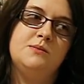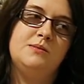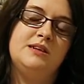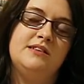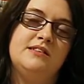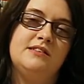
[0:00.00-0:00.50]

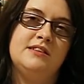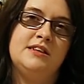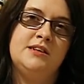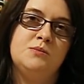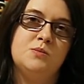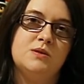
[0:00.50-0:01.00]
we can
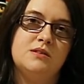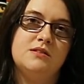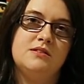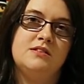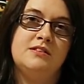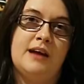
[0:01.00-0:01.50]
see what
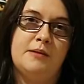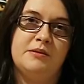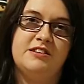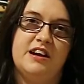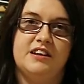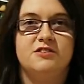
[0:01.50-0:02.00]
the
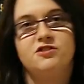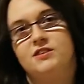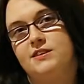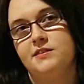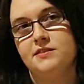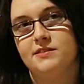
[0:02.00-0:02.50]
damage
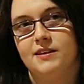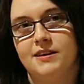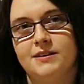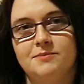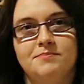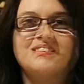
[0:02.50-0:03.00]
actually looks like.